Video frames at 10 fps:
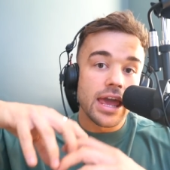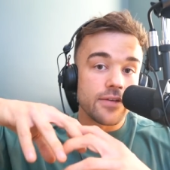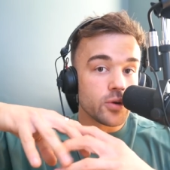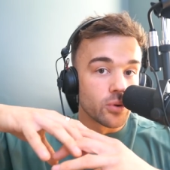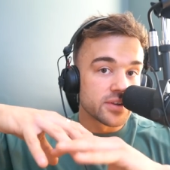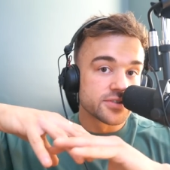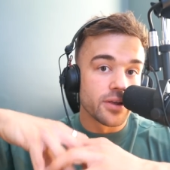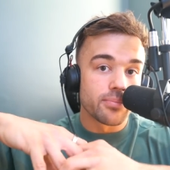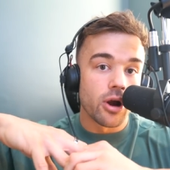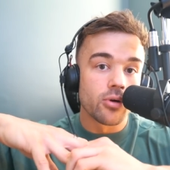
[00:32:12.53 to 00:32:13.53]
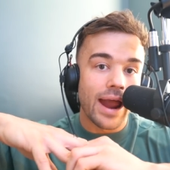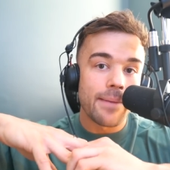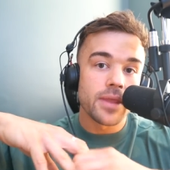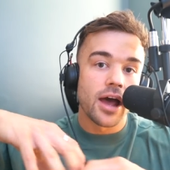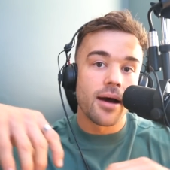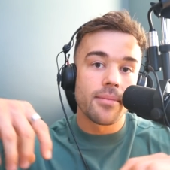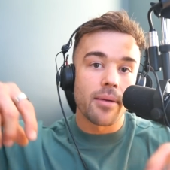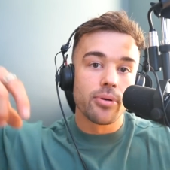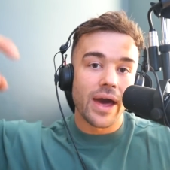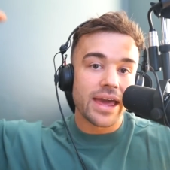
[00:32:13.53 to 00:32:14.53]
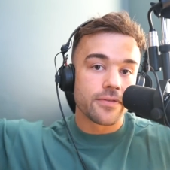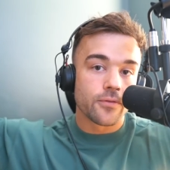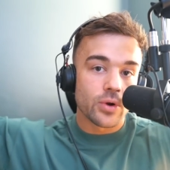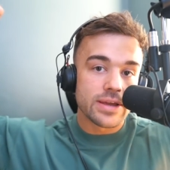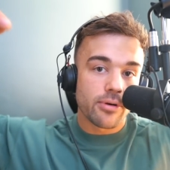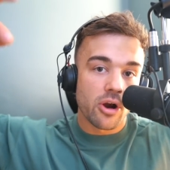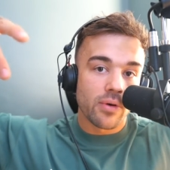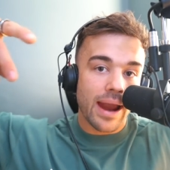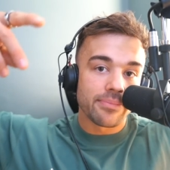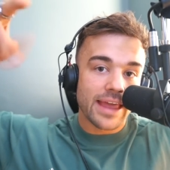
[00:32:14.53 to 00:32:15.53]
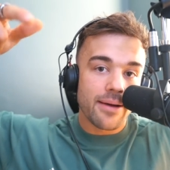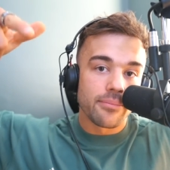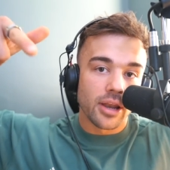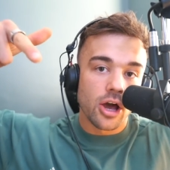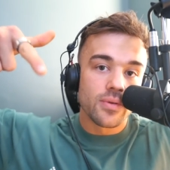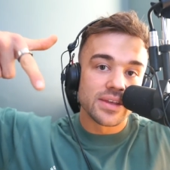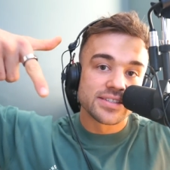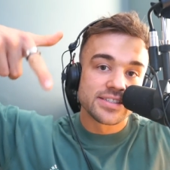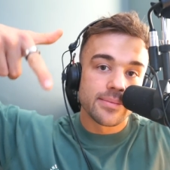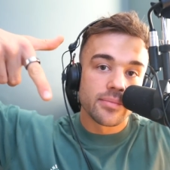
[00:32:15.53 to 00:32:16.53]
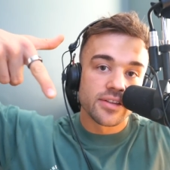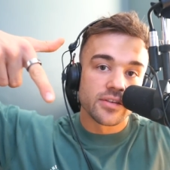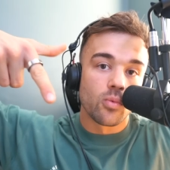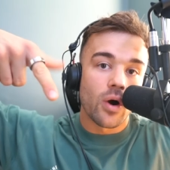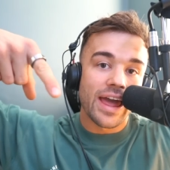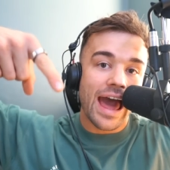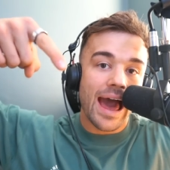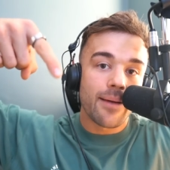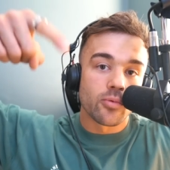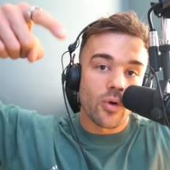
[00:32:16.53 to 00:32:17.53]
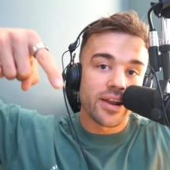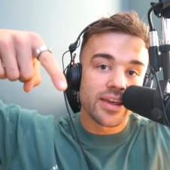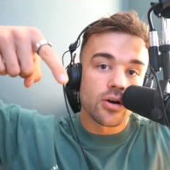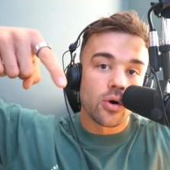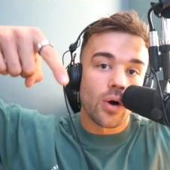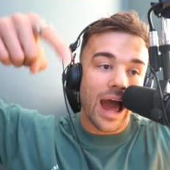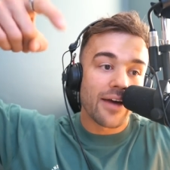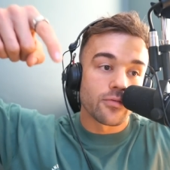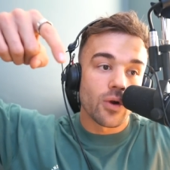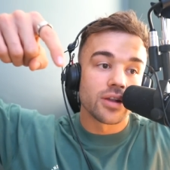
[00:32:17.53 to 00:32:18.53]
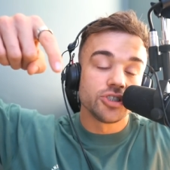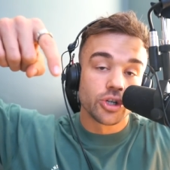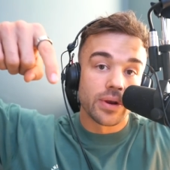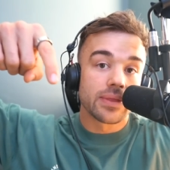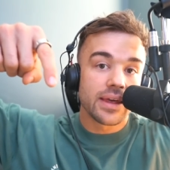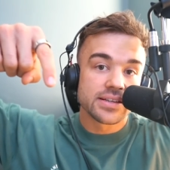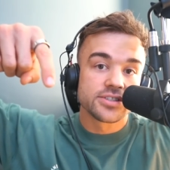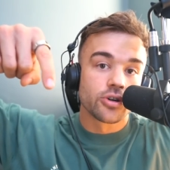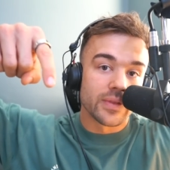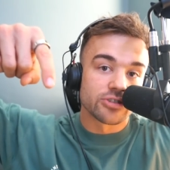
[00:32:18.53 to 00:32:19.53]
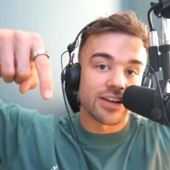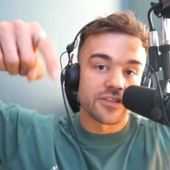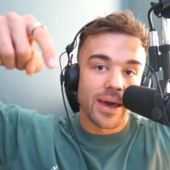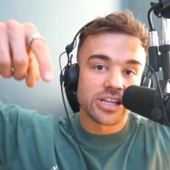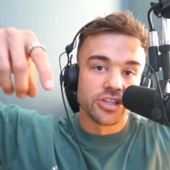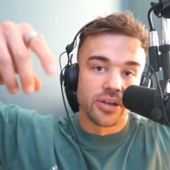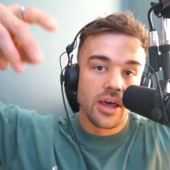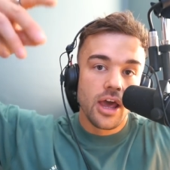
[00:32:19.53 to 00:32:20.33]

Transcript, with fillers: If you want a solid program, um, I'll put a free program down below that's similar to what I am running or have run during this, during the transformation.